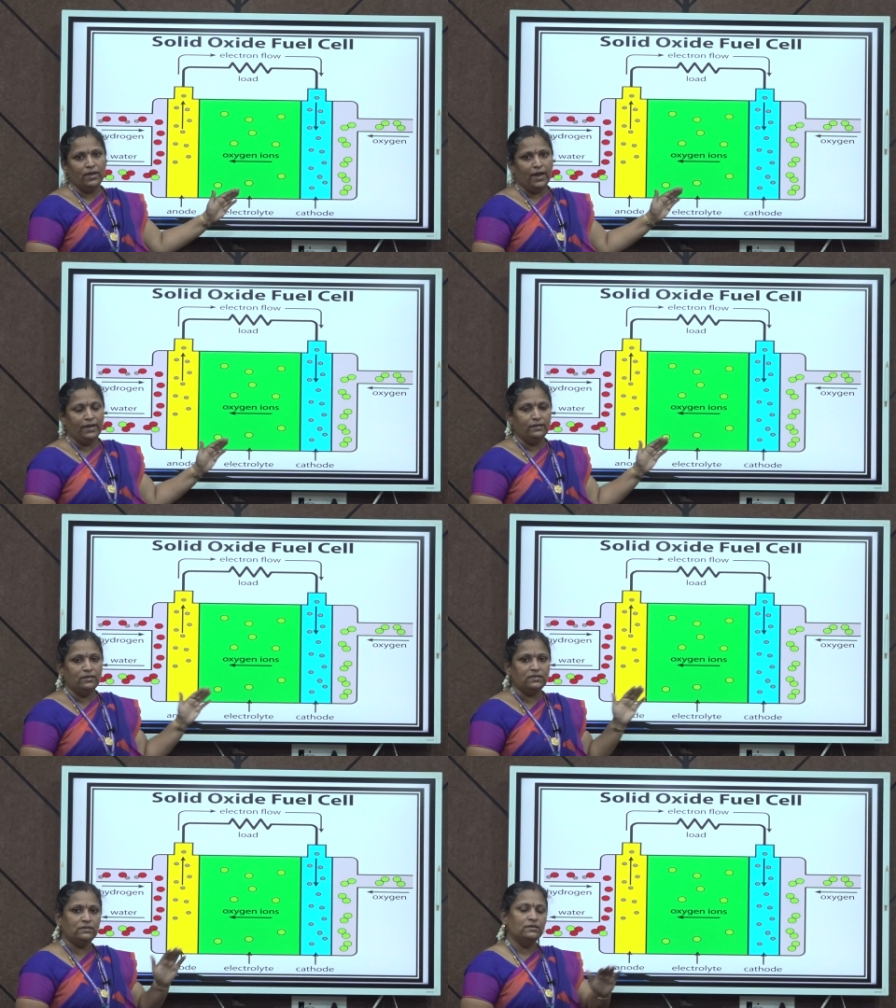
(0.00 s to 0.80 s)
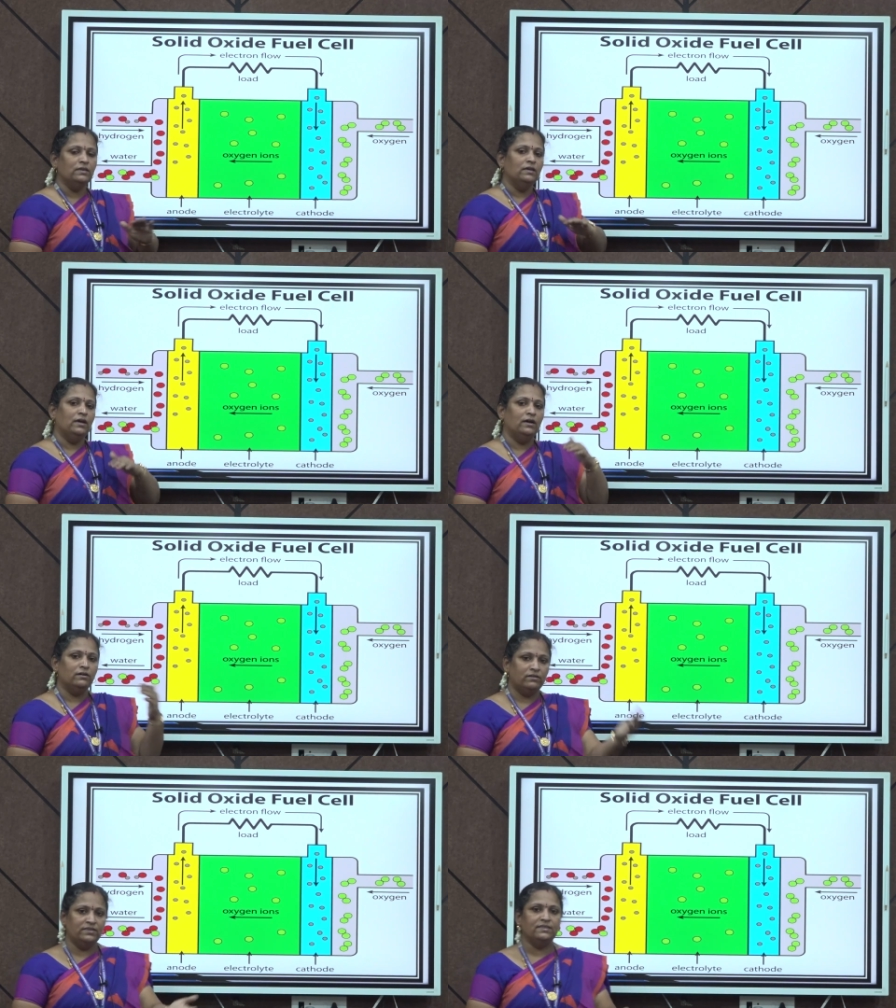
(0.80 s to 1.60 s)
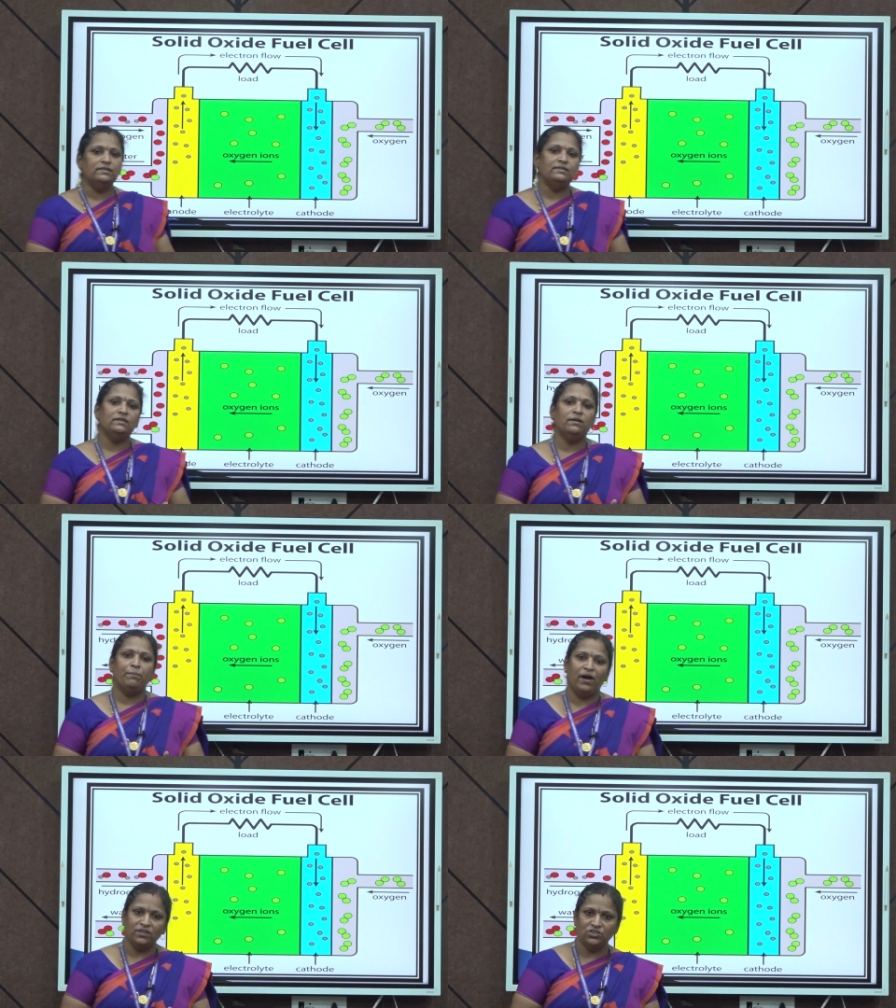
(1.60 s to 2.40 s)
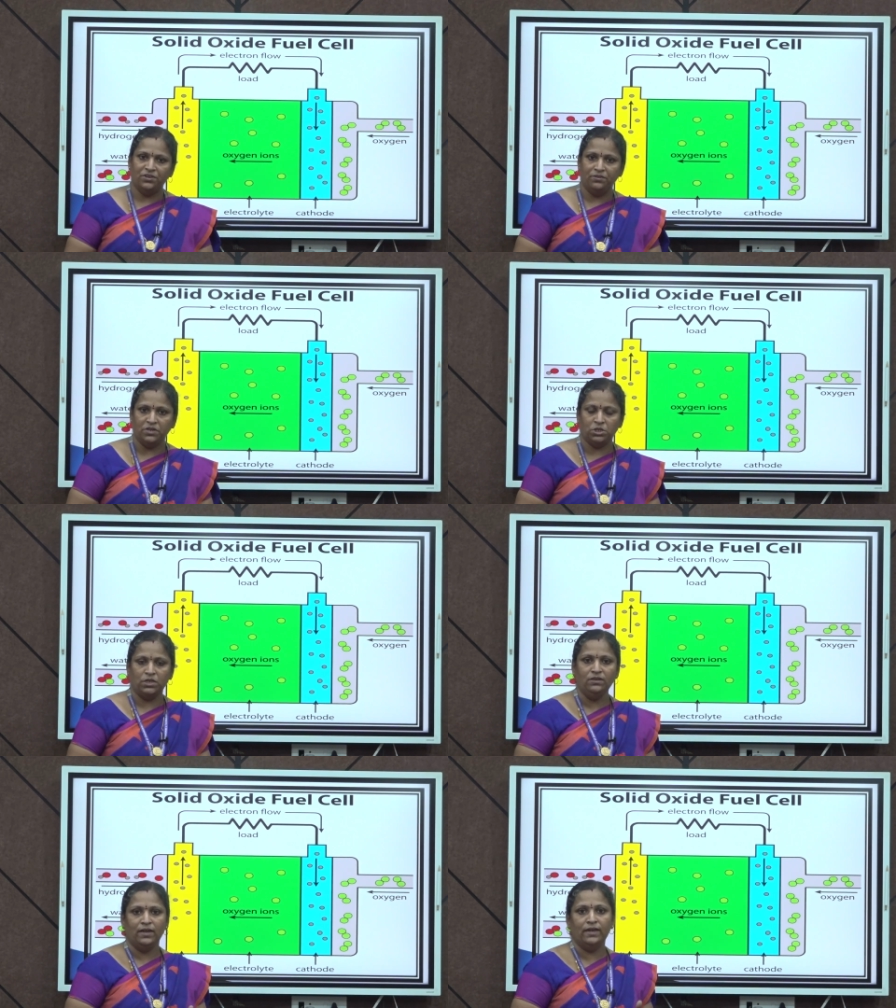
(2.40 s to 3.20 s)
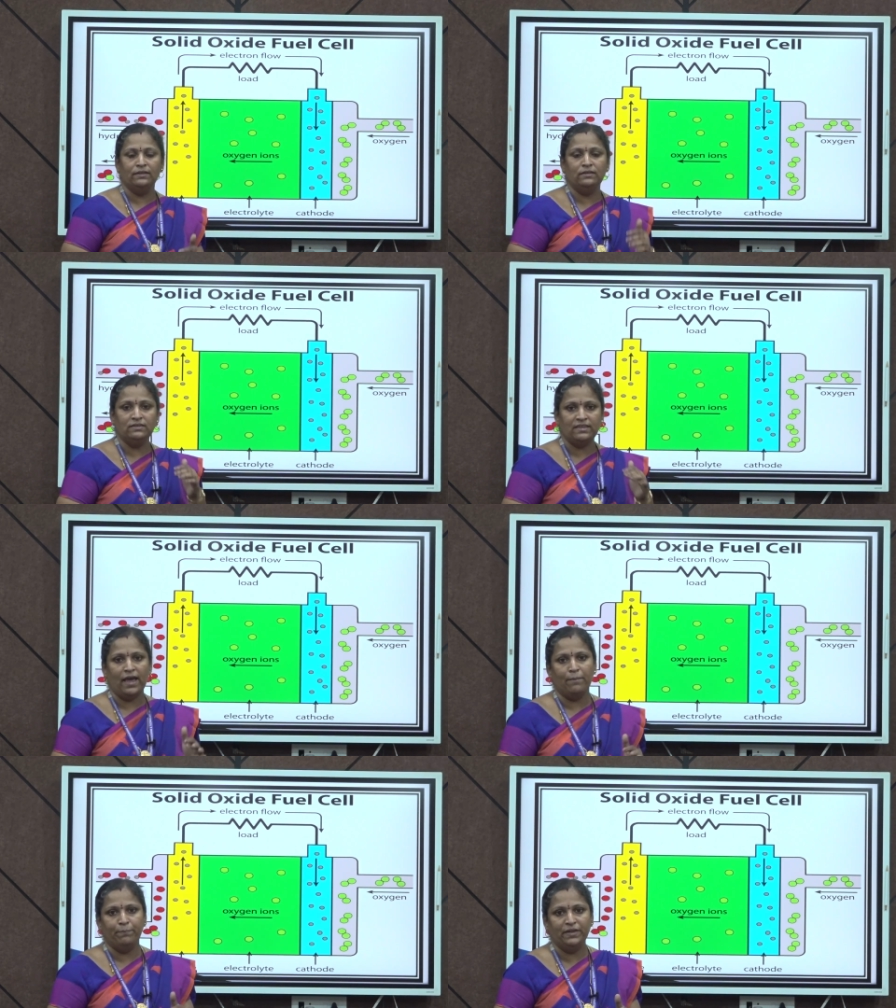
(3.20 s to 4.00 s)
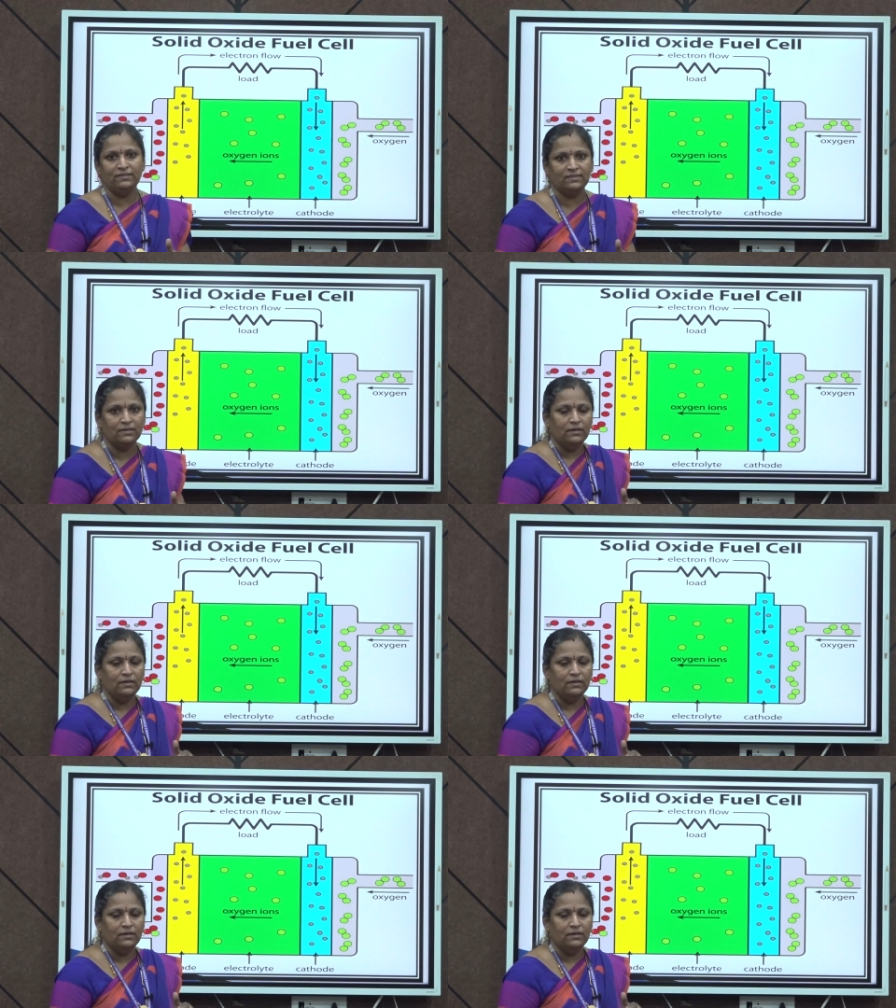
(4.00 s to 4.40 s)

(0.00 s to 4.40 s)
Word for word: and this uh, results in the power generation and this happens